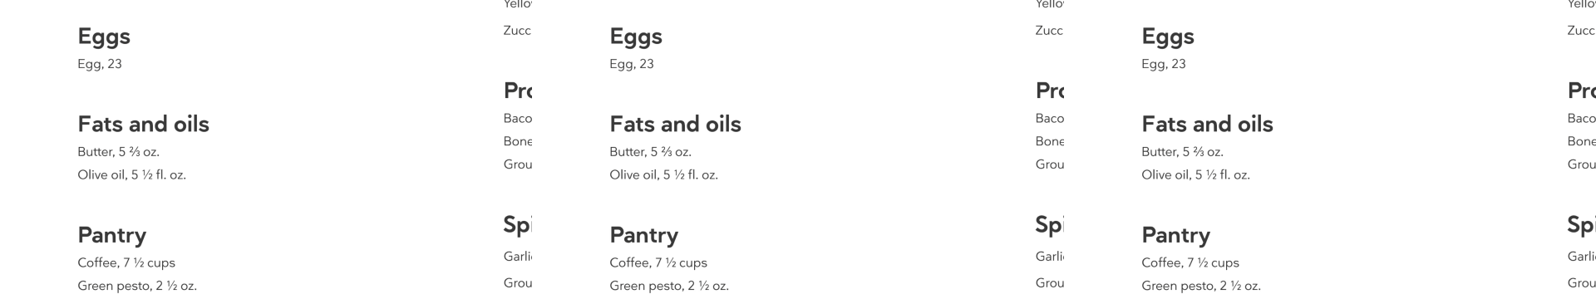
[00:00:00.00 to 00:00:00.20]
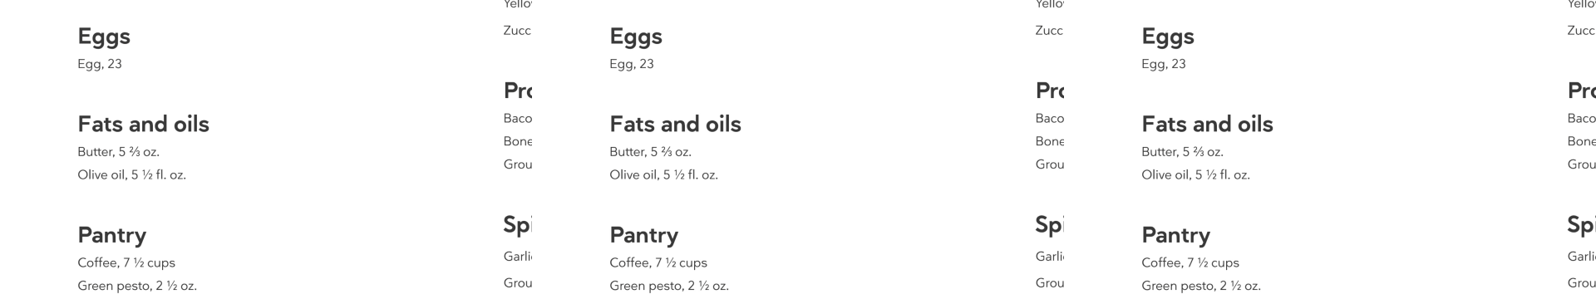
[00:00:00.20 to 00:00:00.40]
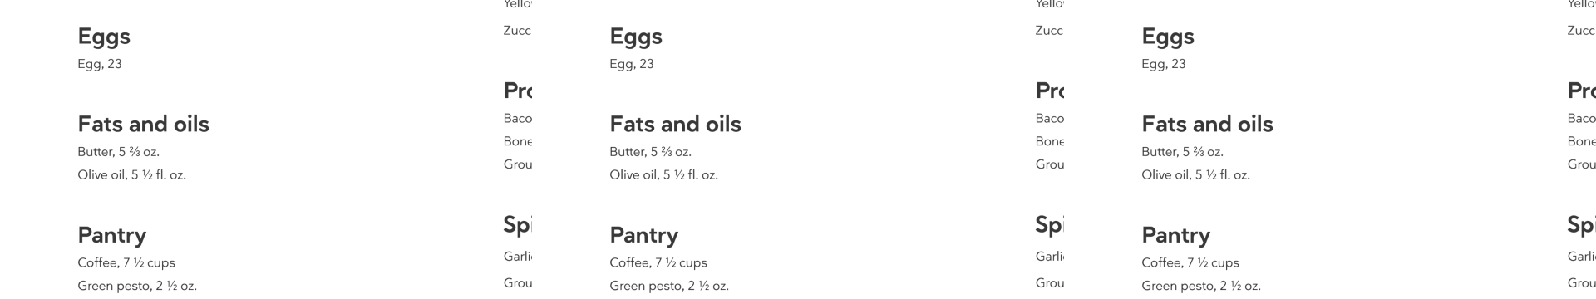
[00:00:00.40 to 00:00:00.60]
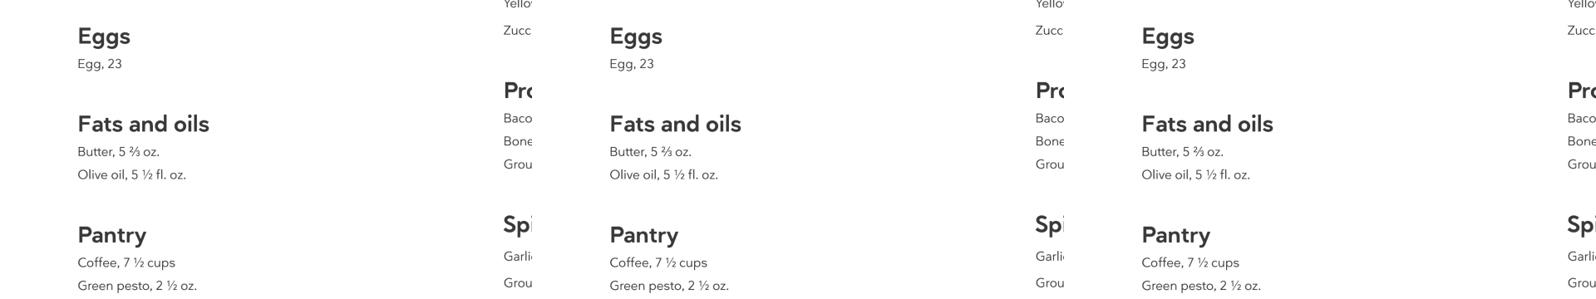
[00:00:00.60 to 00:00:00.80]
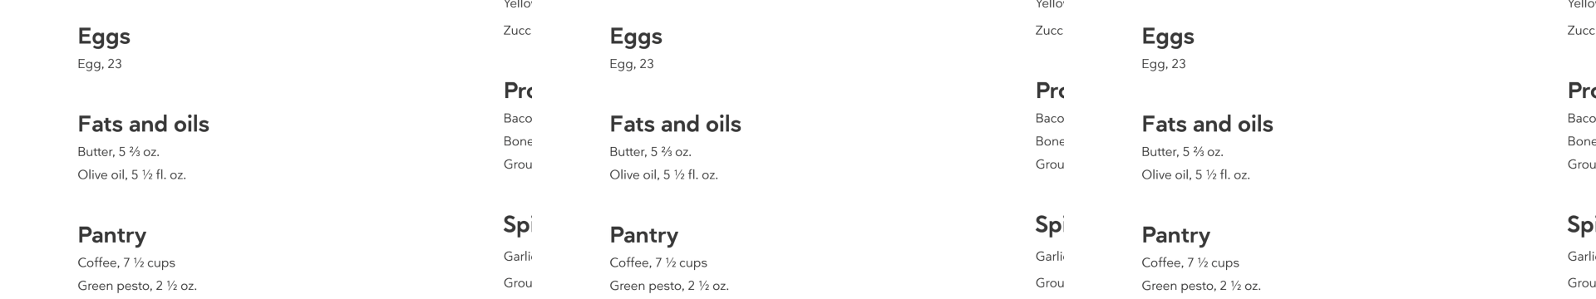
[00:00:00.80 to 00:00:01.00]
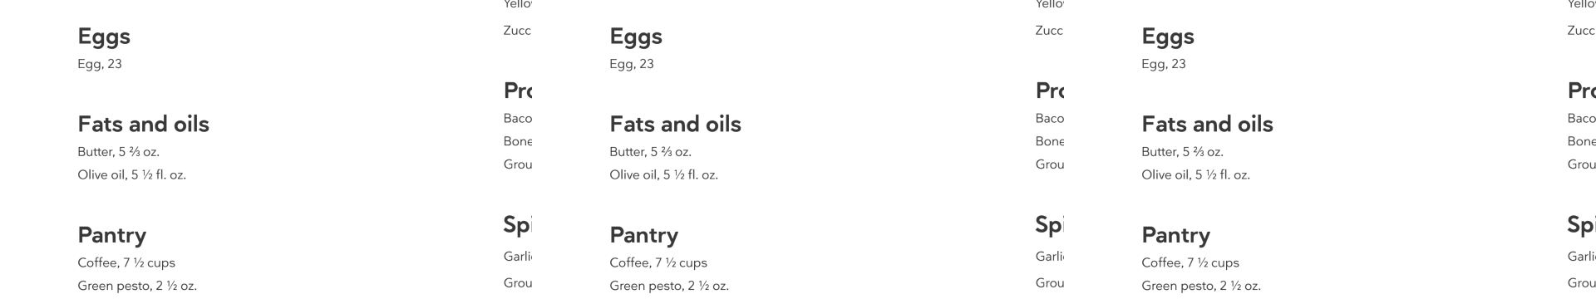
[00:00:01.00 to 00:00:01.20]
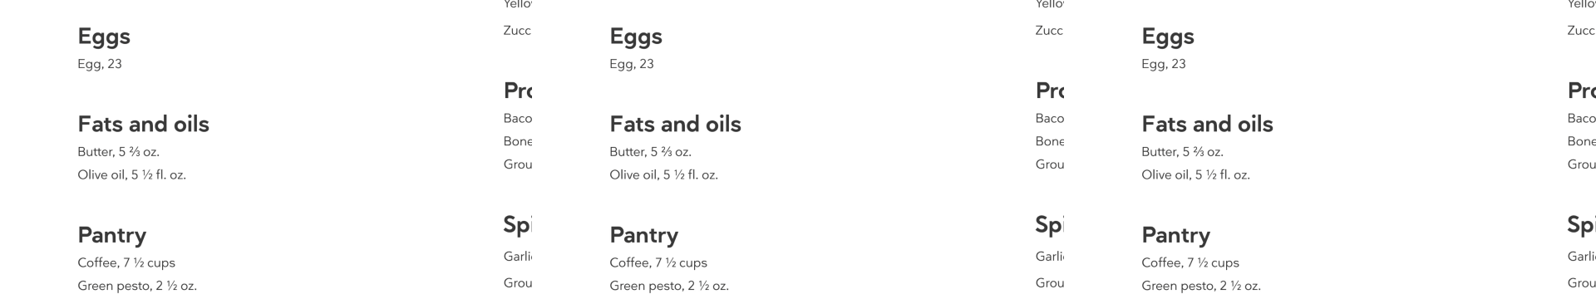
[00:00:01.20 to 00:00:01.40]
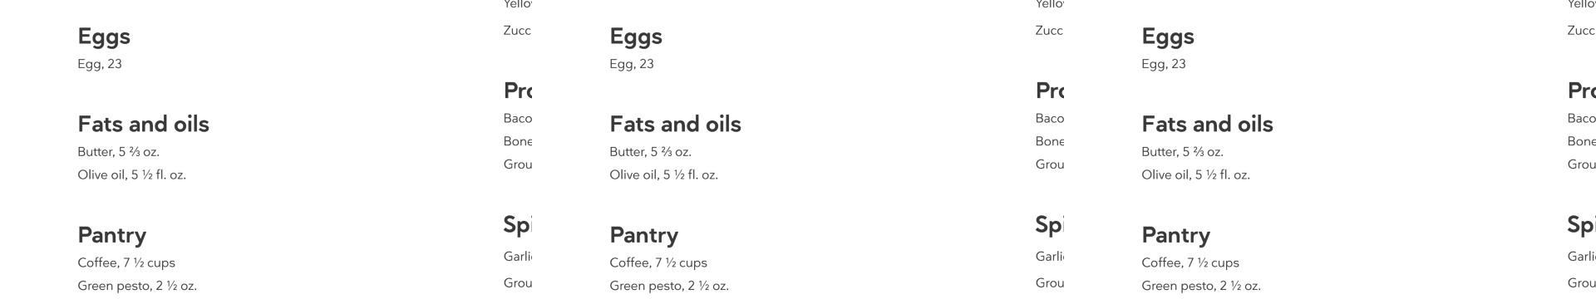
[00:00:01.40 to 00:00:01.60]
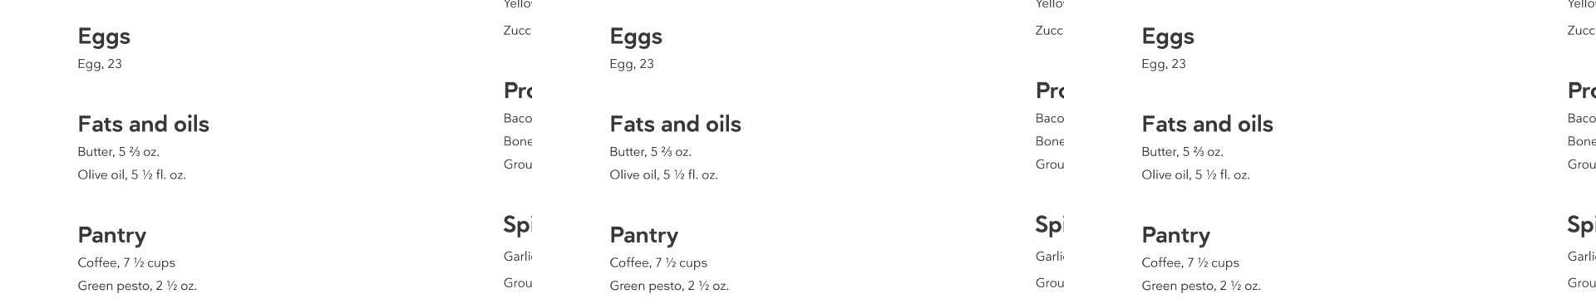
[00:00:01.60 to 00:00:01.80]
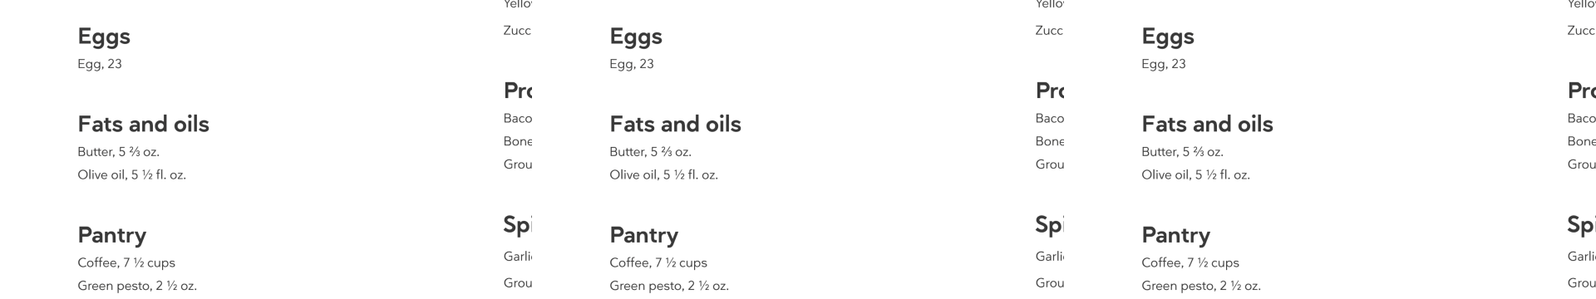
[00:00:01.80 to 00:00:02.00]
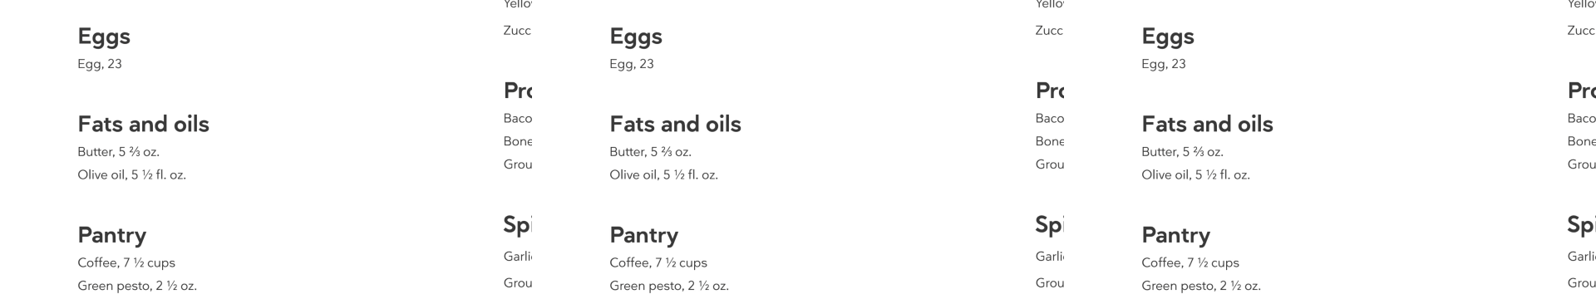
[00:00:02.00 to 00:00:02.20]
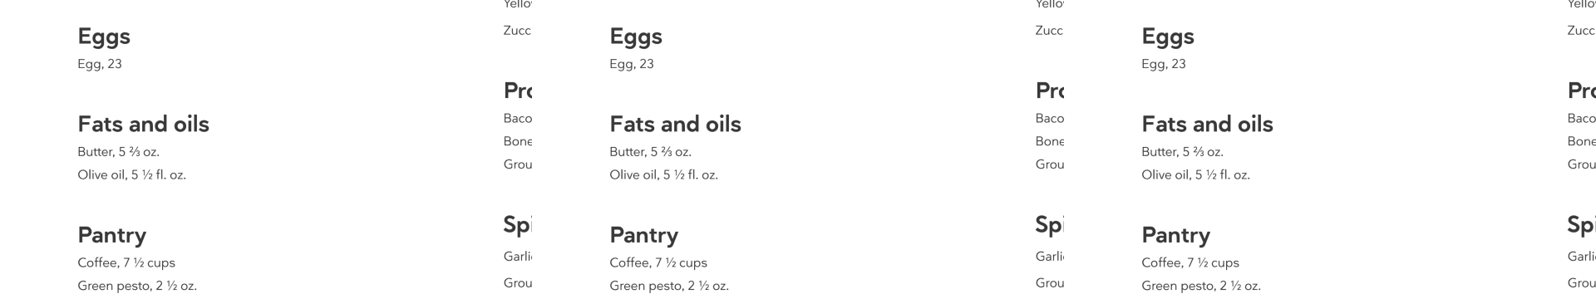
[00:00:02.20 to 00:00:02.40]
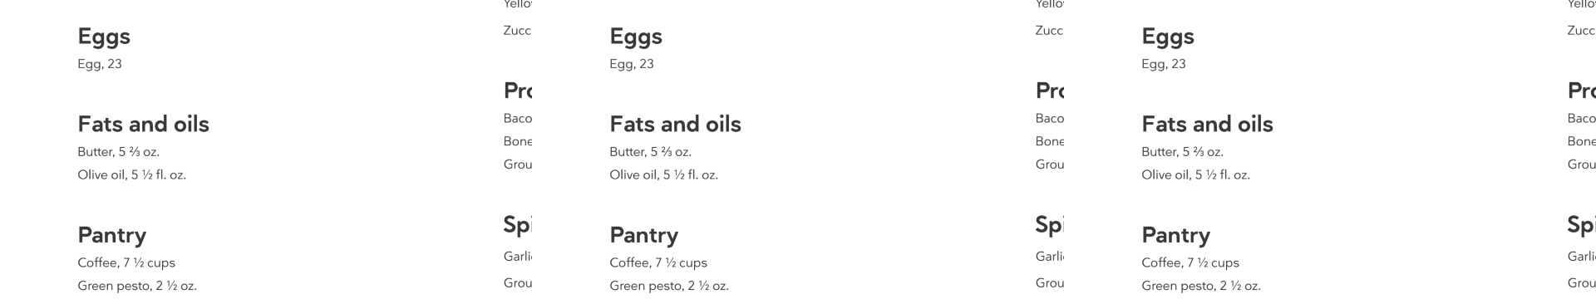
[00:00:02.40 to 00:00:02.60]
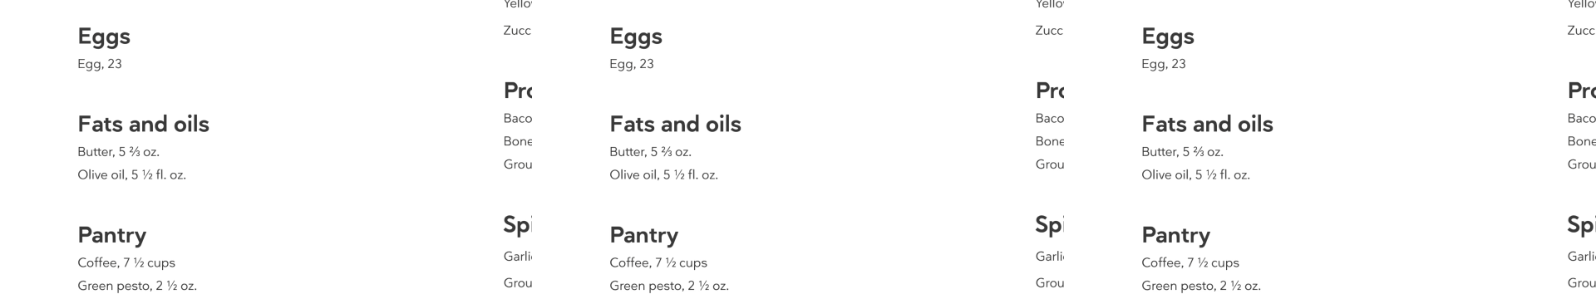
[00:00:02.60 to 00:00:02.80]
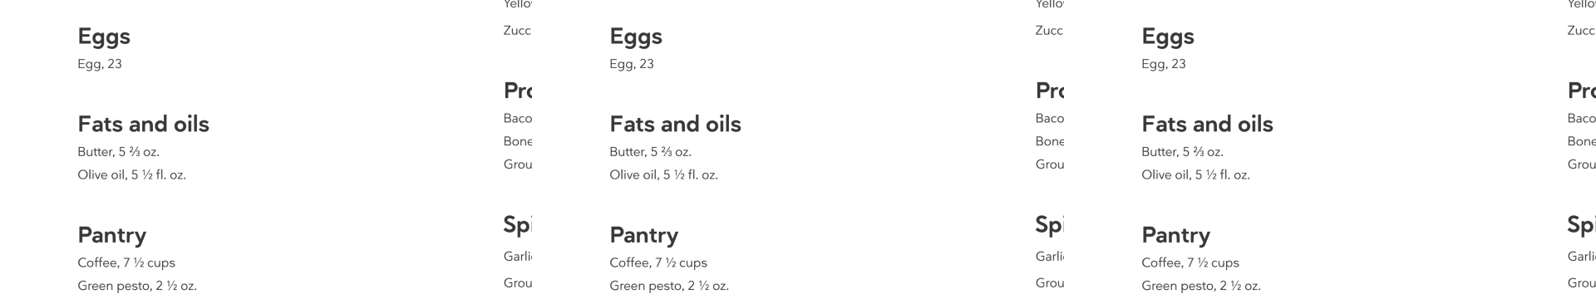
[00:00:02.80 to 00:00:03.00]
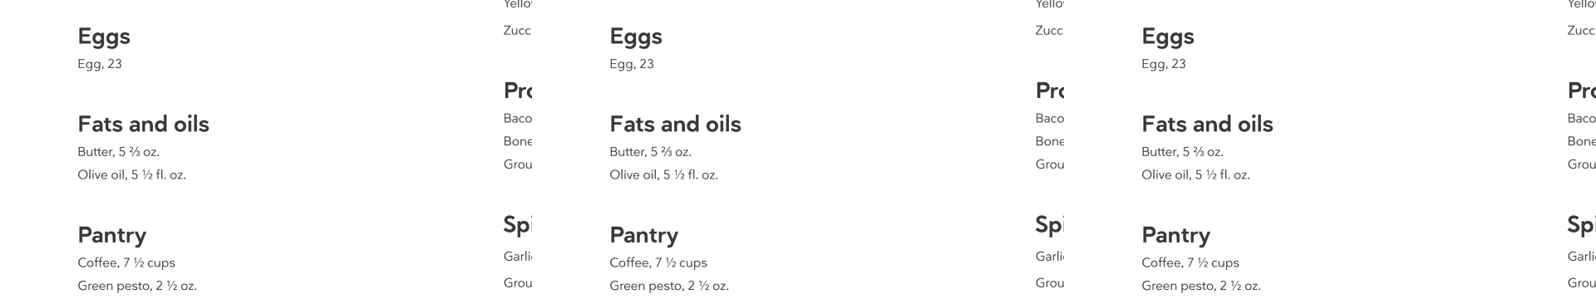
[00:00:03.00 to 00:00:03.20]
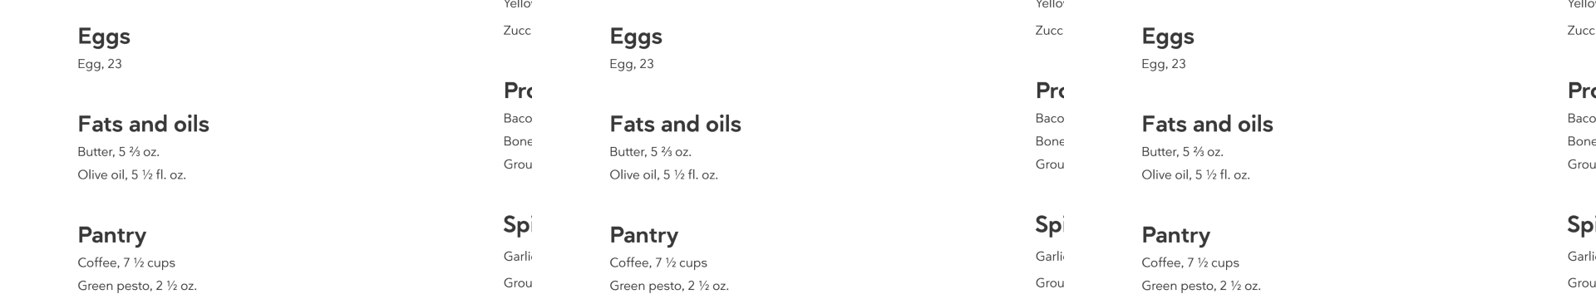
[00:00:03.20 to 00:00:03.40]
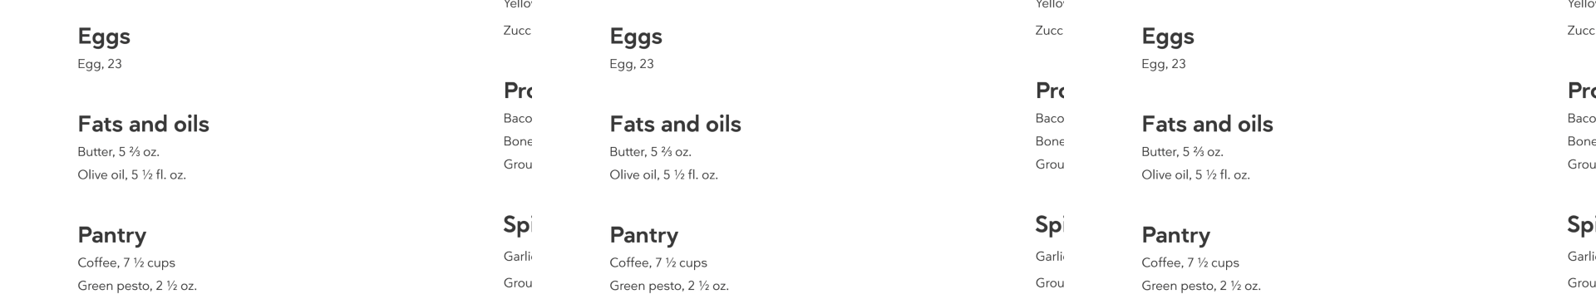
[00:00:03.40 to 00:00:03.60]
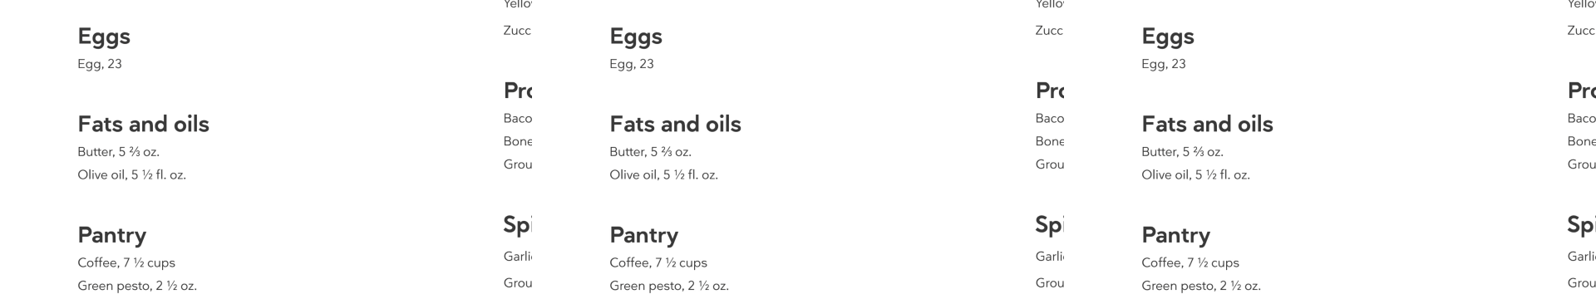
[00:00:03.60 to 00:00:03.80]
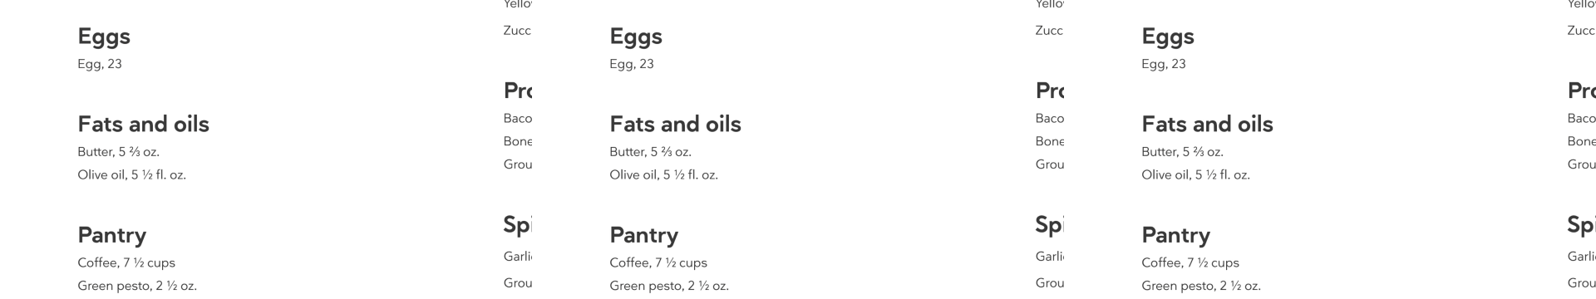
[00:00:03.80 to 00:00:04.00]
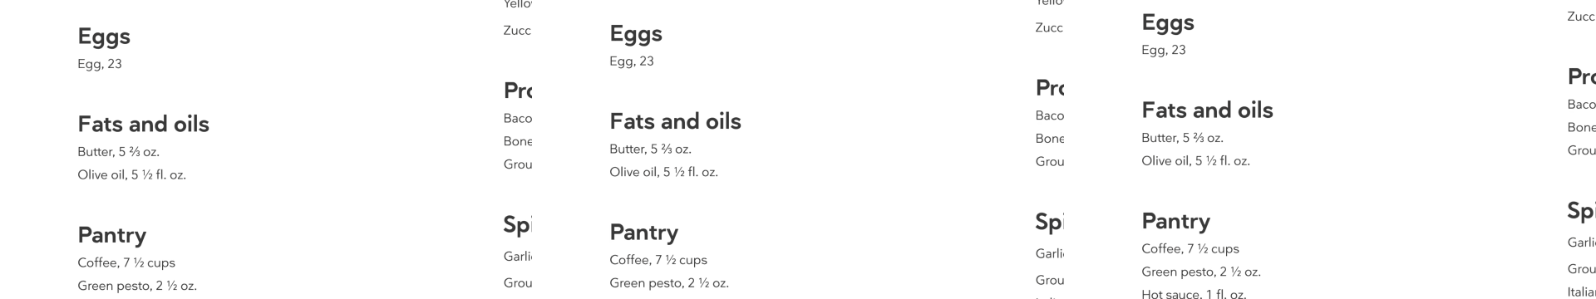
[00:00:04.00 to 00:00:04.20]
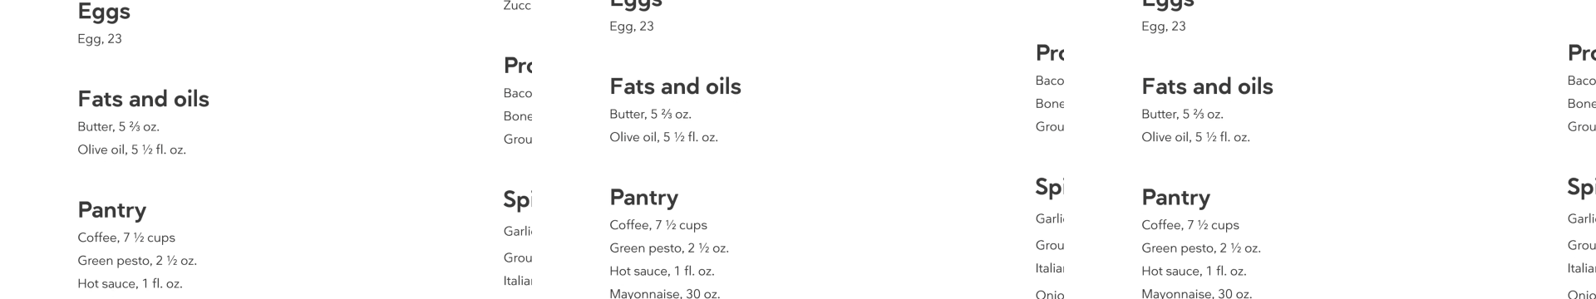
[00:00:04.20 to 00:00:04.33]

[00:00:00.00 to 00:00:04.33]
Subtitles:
[unreadable: no face in view]